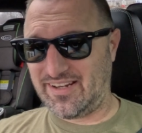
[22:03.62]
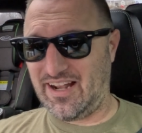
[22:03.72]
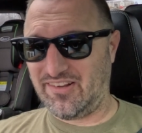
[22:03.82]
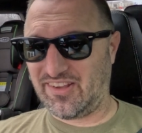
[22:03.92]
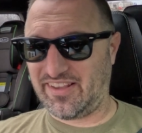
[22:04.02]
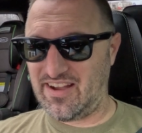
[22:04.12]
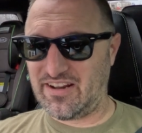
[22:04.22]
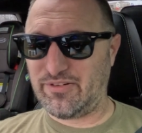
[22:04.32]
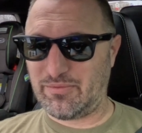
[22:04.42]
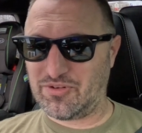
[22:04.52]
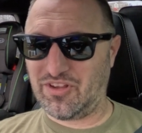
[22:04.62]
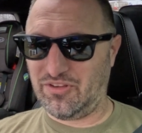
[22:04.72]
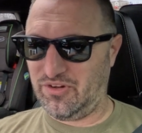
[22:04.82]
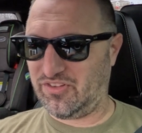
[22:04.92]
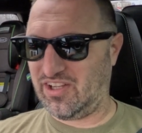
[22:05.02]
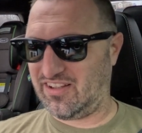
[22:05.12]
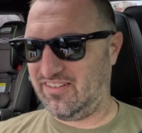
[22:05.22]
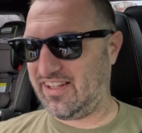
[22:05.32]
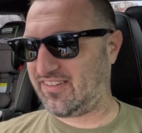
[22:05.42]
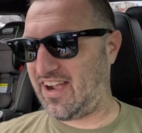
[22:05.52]
out as like 95% duty cycle,
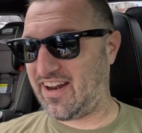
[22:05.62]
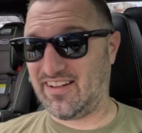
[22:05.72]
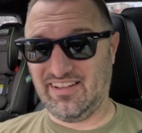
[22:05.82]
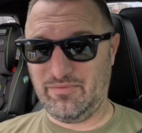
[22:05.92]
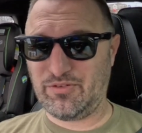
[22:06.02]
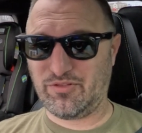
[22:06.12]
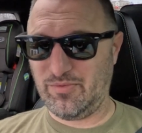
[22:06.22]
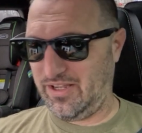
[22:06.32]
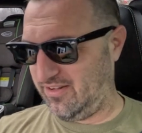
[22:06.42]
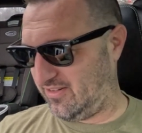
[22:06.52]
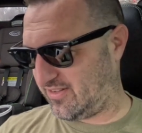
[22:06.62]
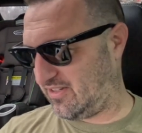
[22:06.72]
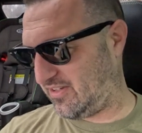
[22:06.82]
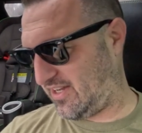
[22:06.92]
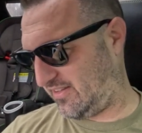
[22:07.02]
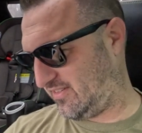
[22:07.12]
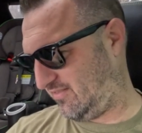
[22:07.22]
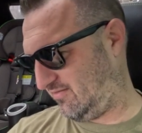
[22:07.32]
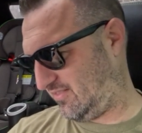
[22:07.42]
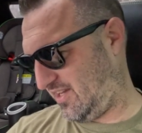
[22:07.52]
and that's kind of the limit for me on stuff. God,
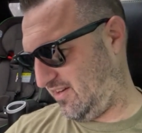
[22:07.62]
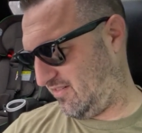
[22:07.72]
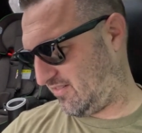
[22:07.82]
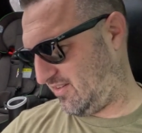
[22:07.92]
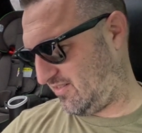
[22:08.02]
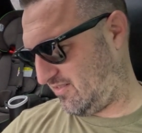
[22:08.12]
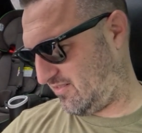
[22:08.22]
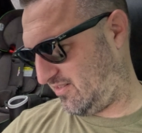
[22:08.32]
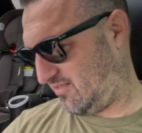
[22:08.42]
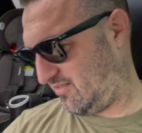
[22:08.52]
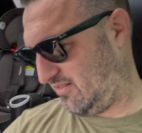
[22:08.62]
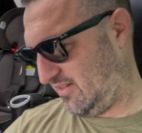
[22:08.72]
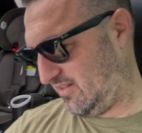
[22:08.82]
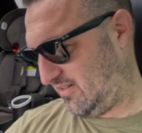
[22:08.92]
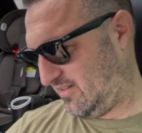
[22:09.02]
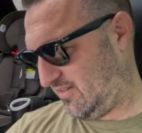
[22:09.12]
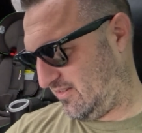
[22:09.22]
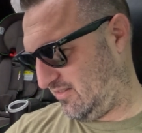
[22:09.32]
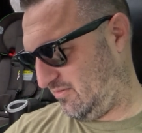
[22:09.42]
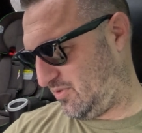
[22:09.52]
this heater's getting higher here.
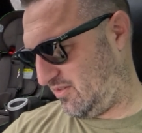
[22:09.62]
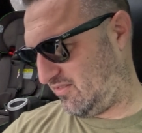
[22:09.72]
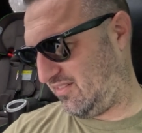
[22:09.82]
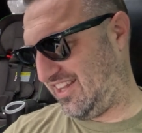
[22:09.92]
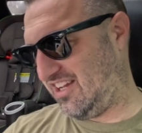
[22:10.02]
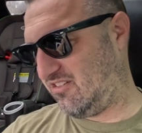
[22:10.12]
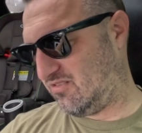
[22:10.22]
I'll put it on low.